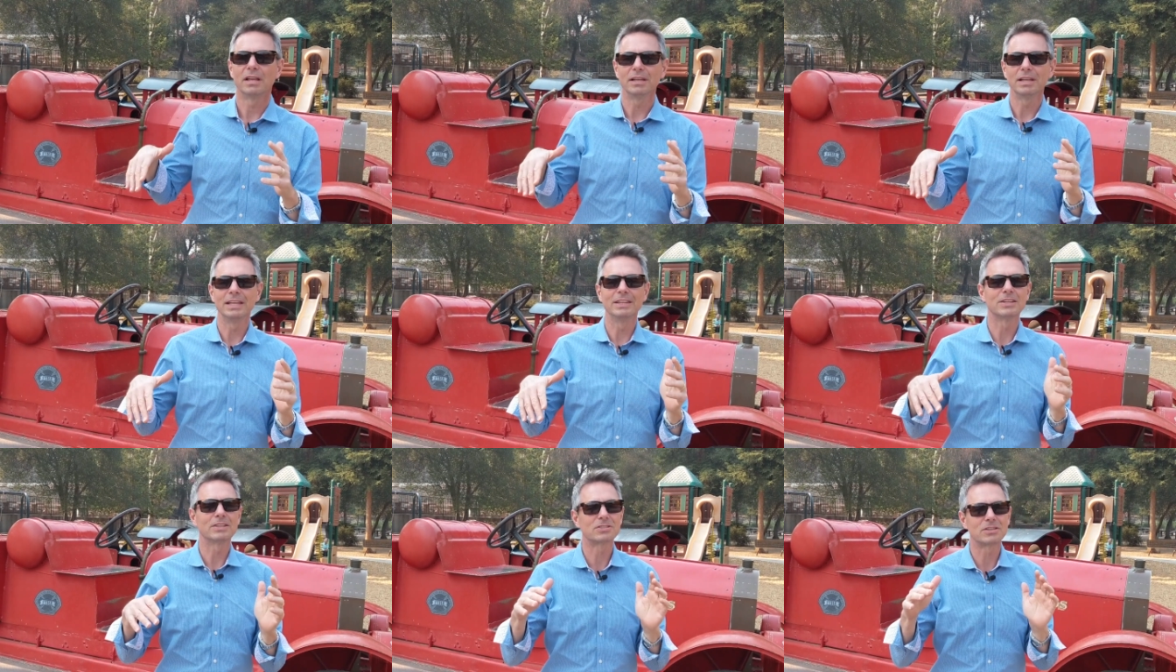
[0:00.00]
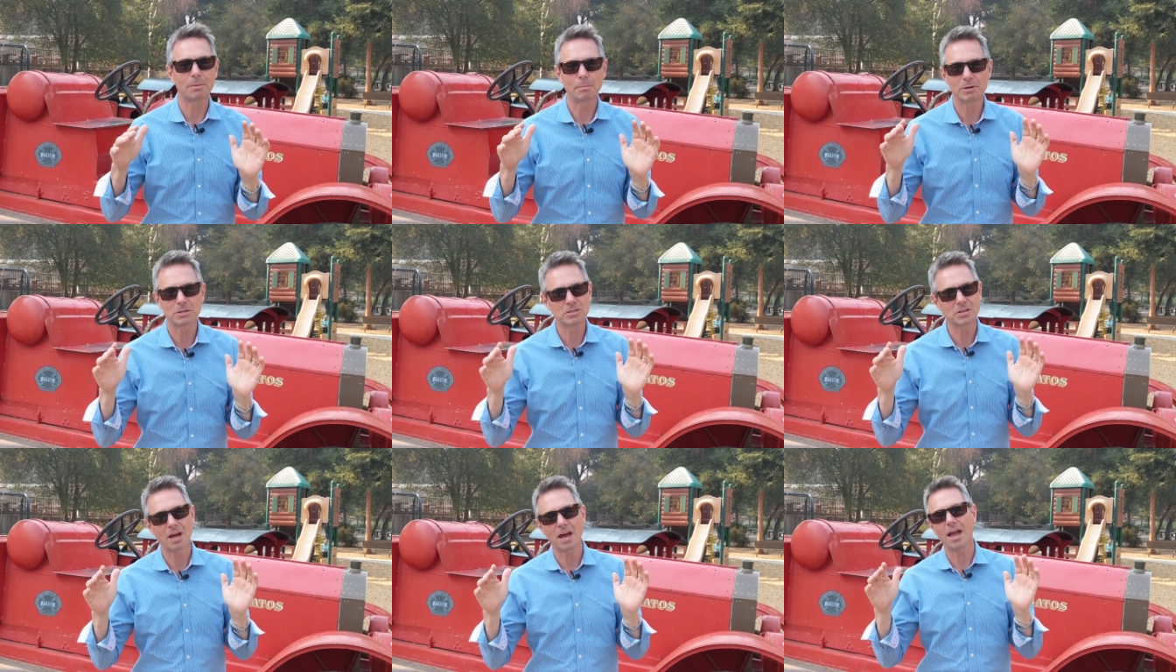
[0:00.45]
In the
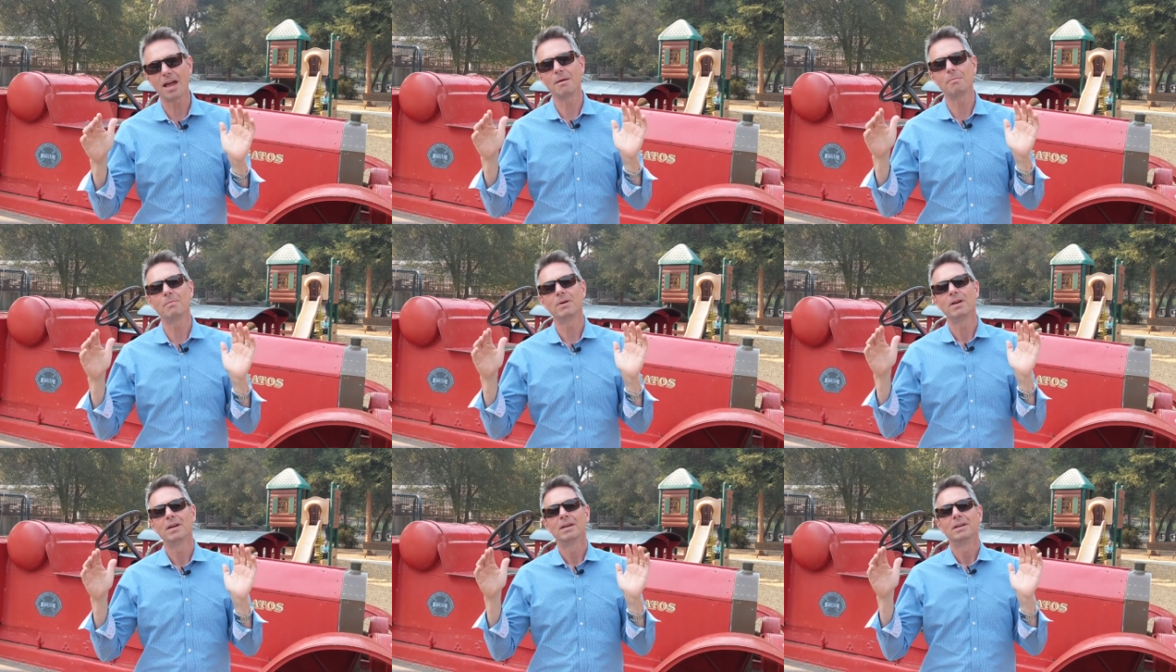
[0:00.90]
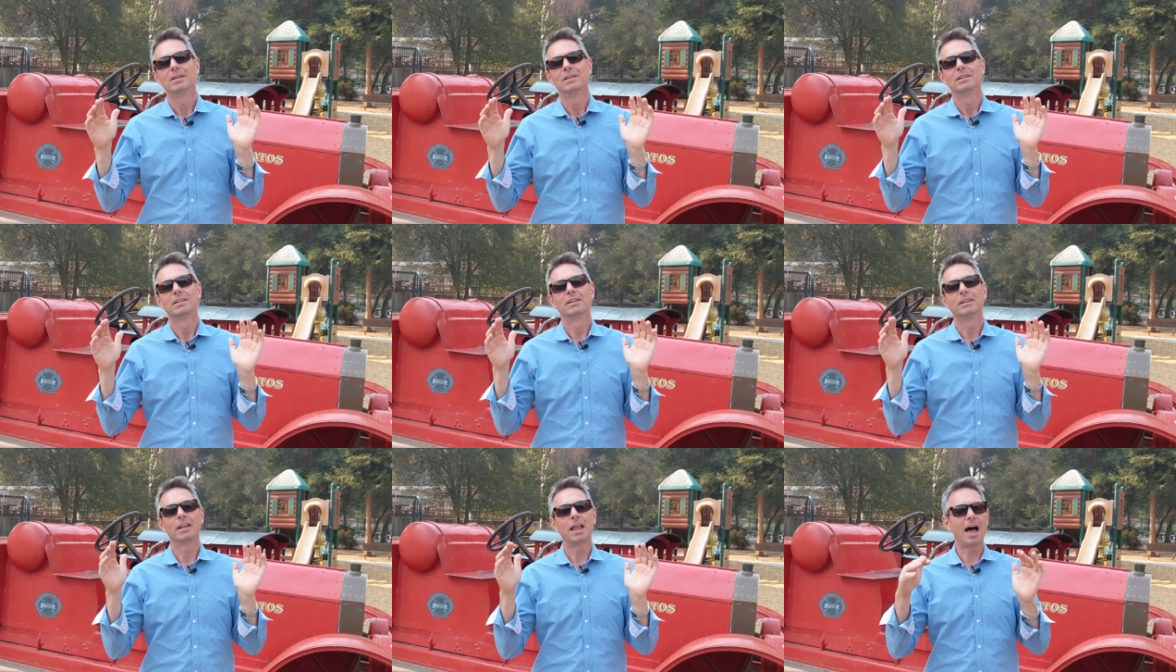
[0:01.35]
summertime,
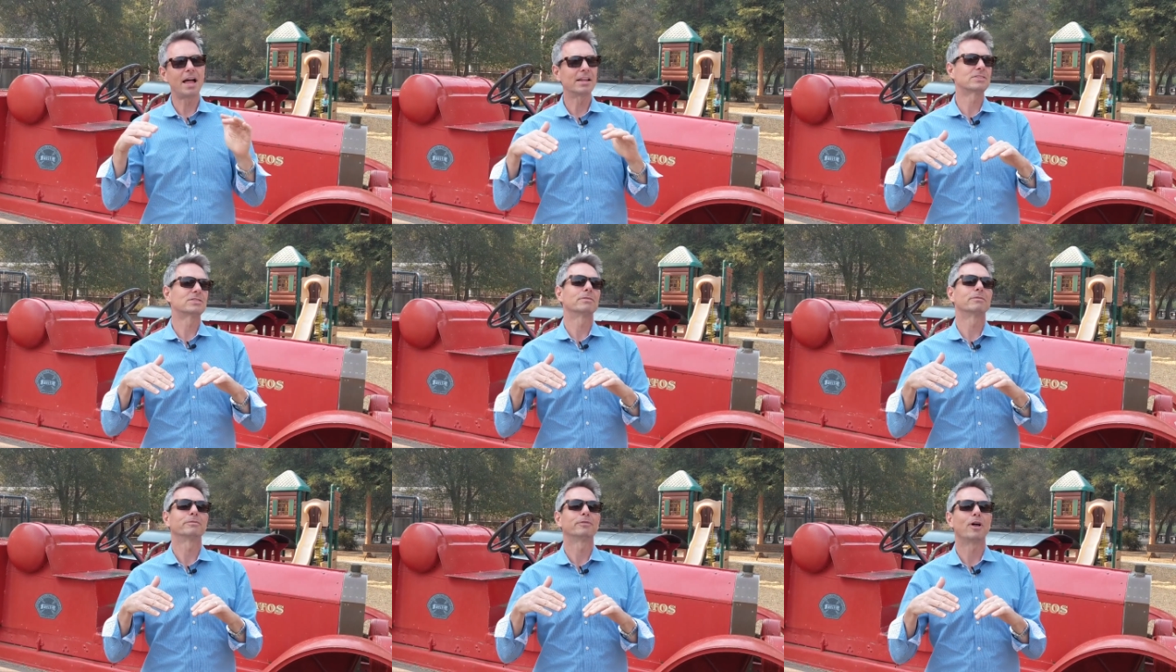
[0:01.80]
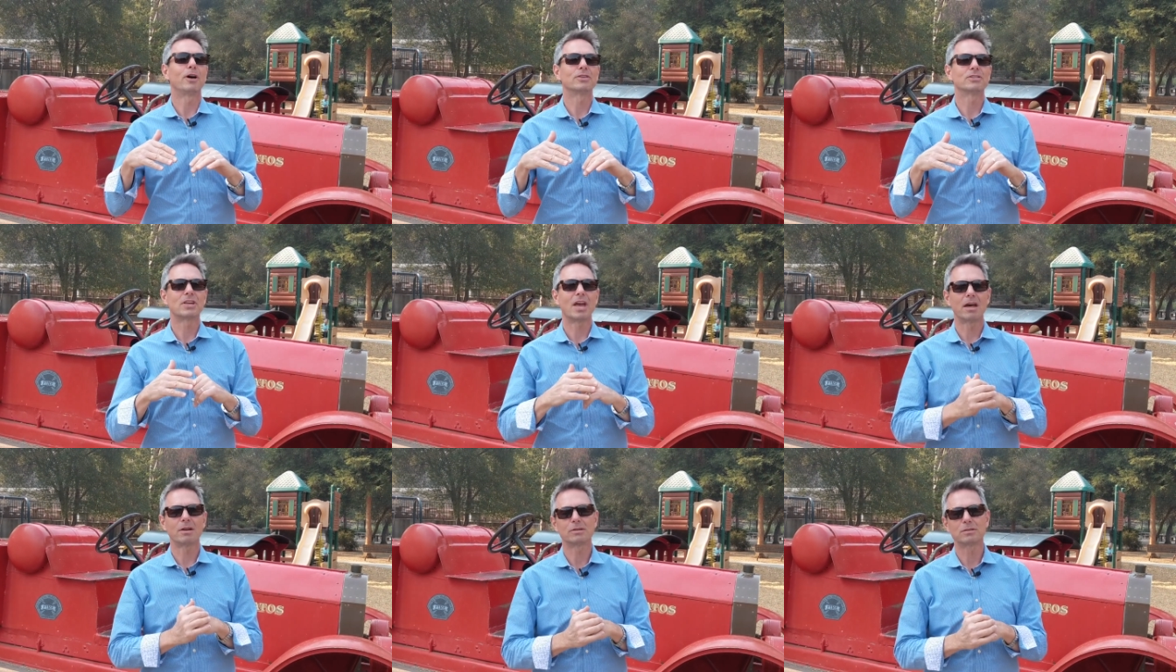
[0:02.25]
lots of Los
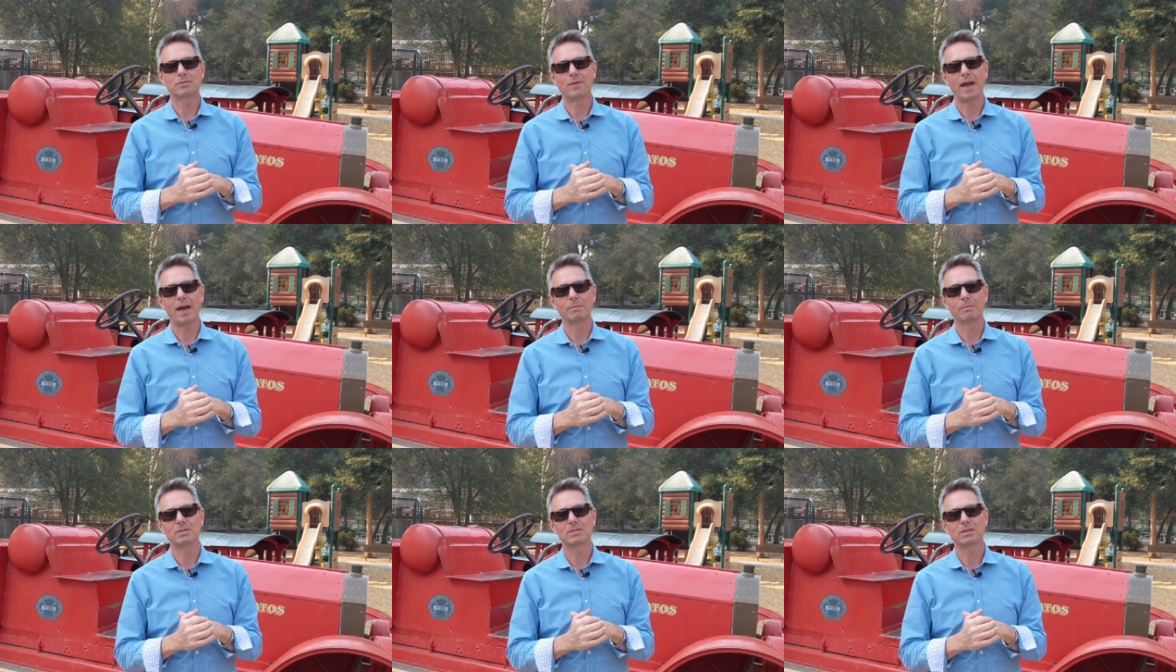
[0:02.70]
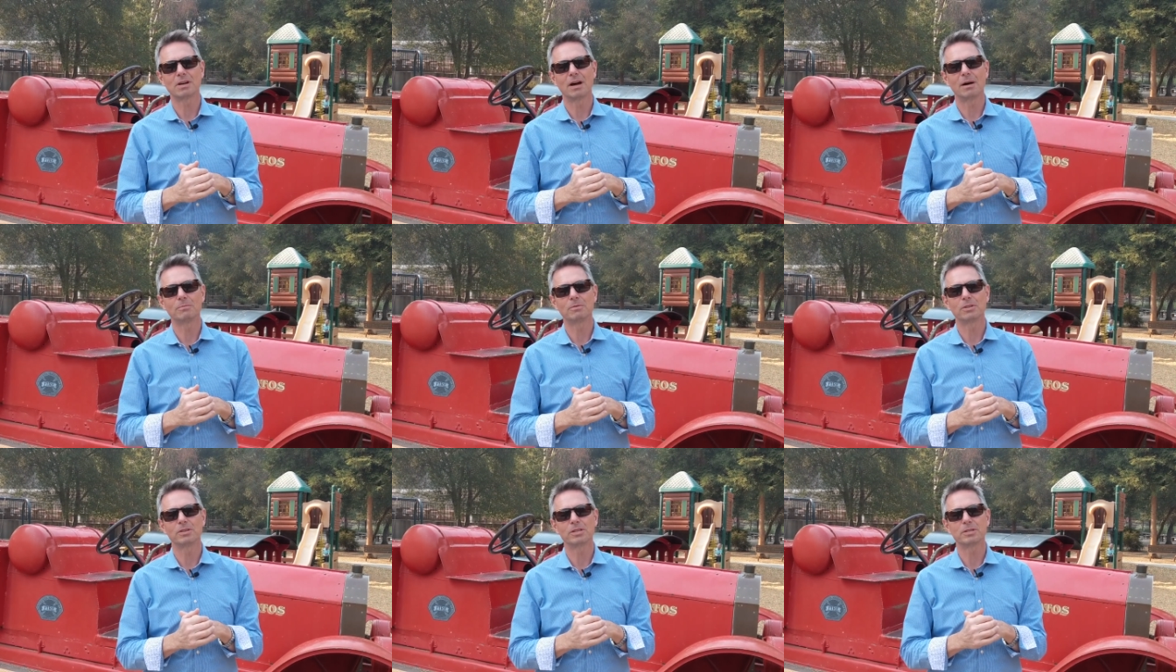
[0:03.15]
Gatos families
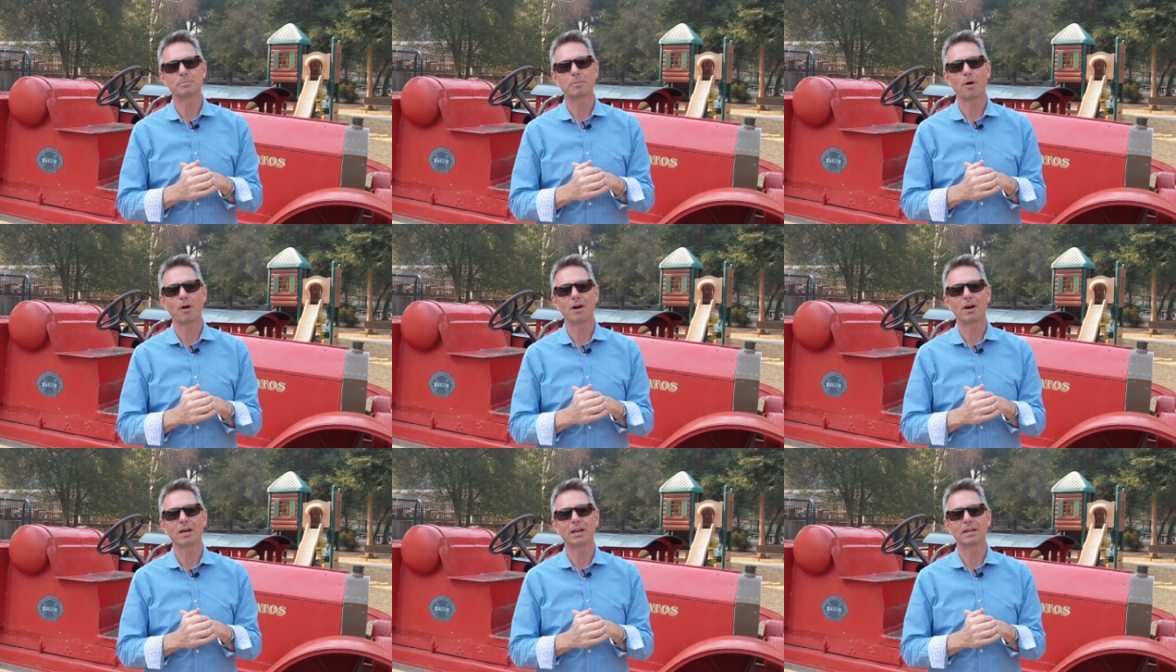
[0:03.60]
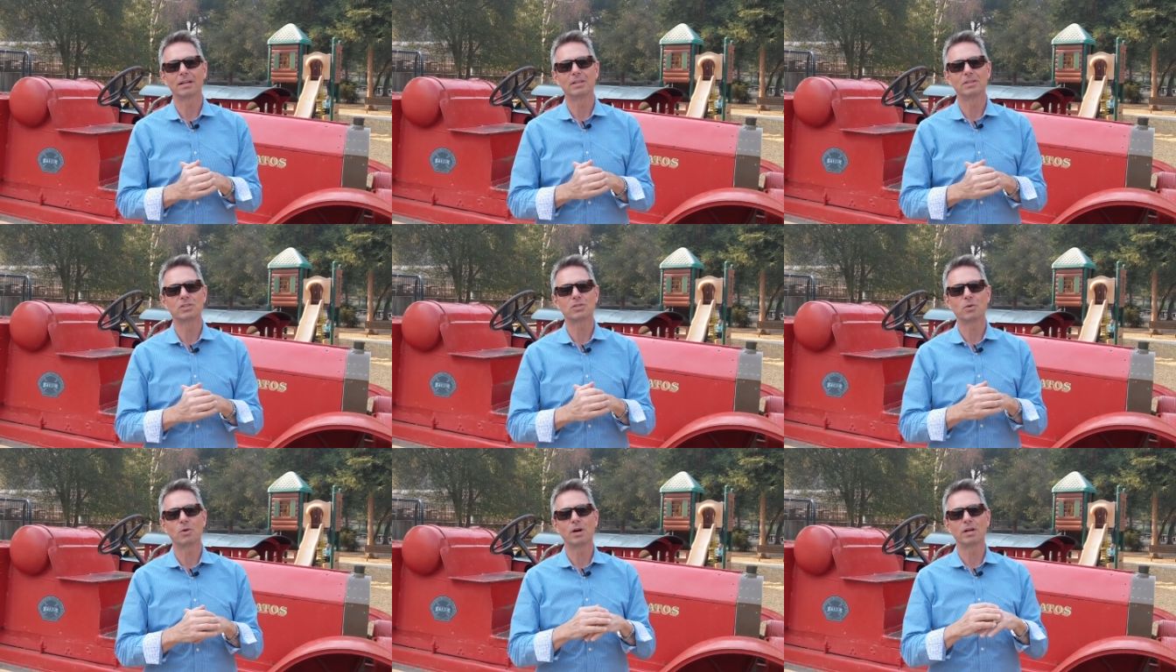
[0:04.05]
come to this park and
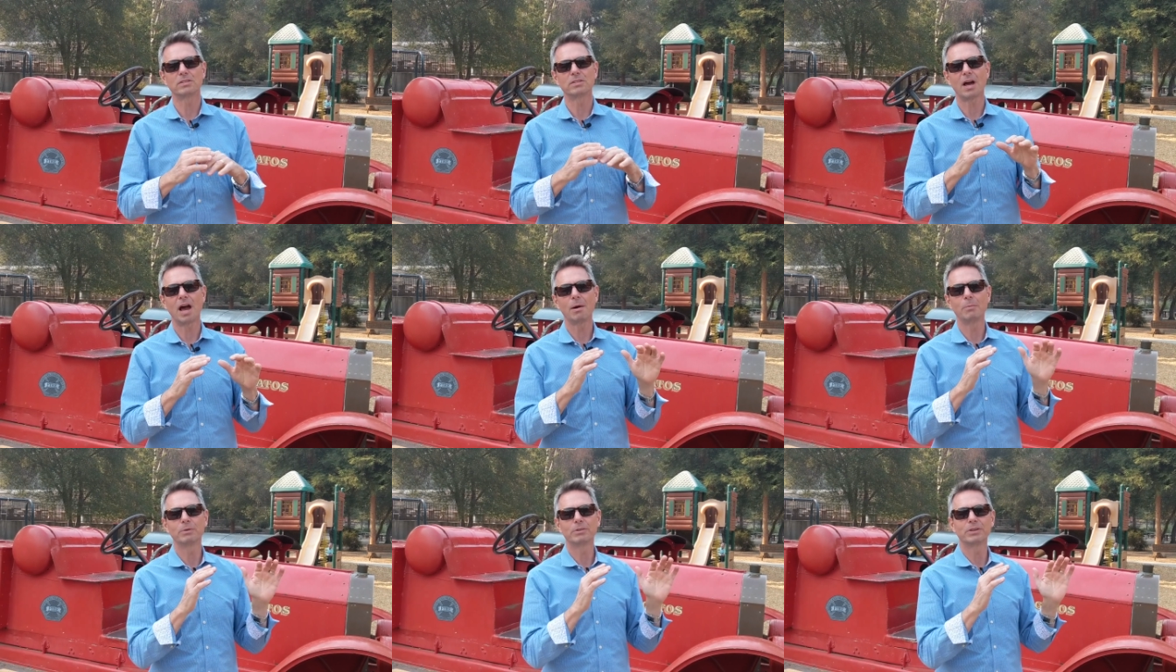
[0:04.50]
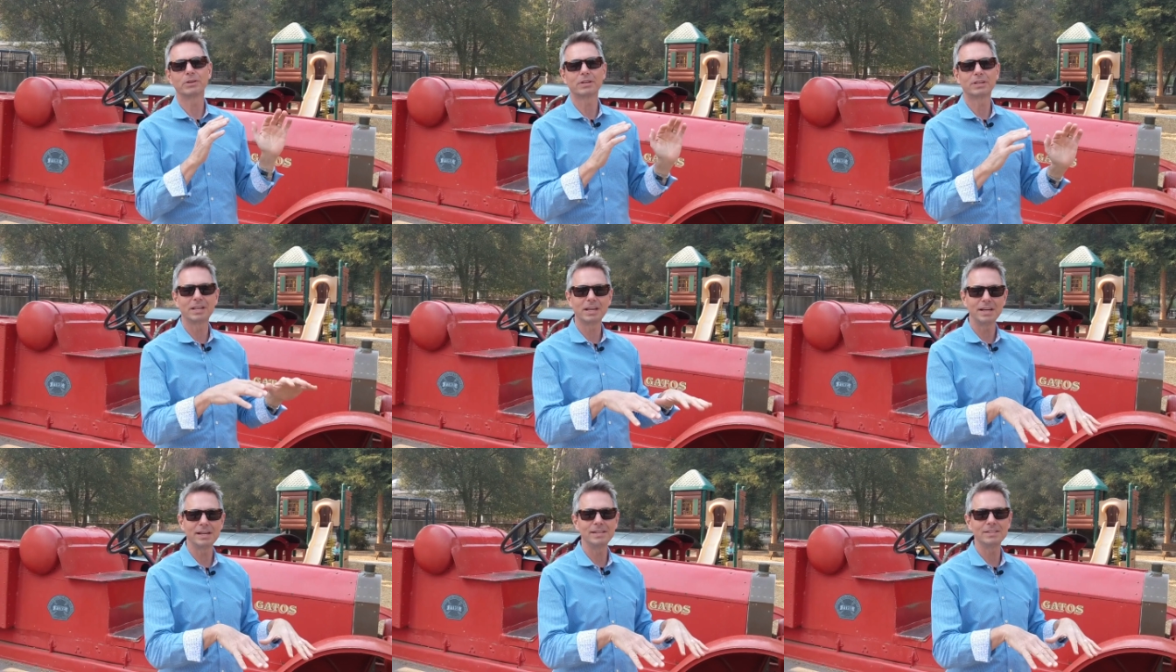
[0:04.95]
enjoy time with their
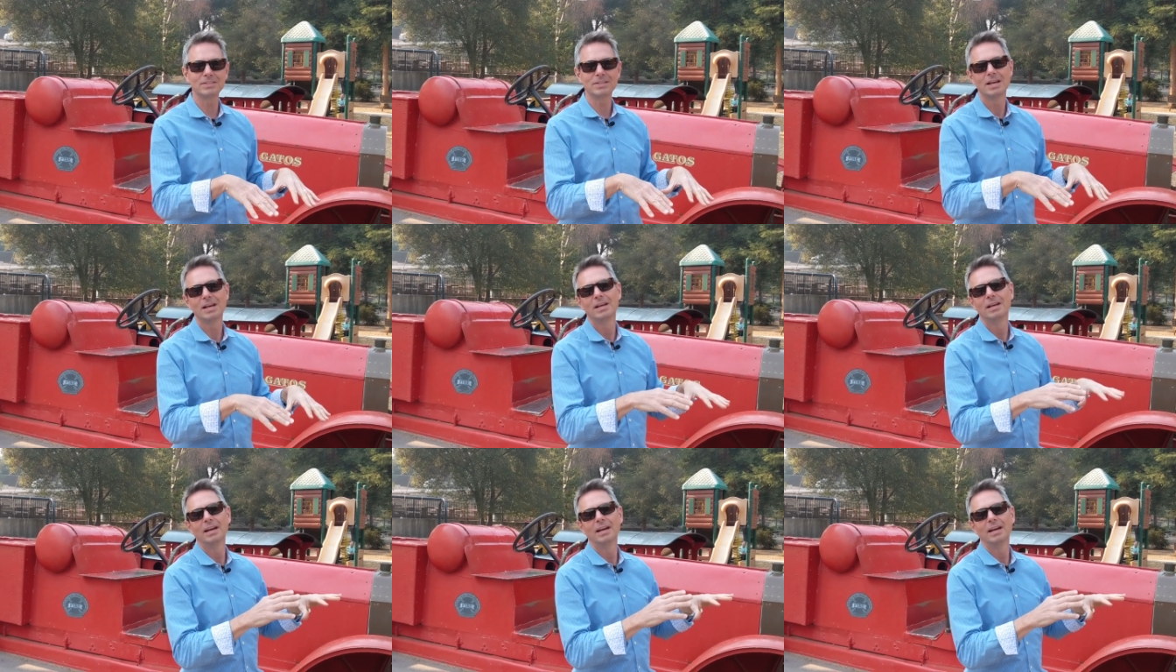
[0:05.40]
kids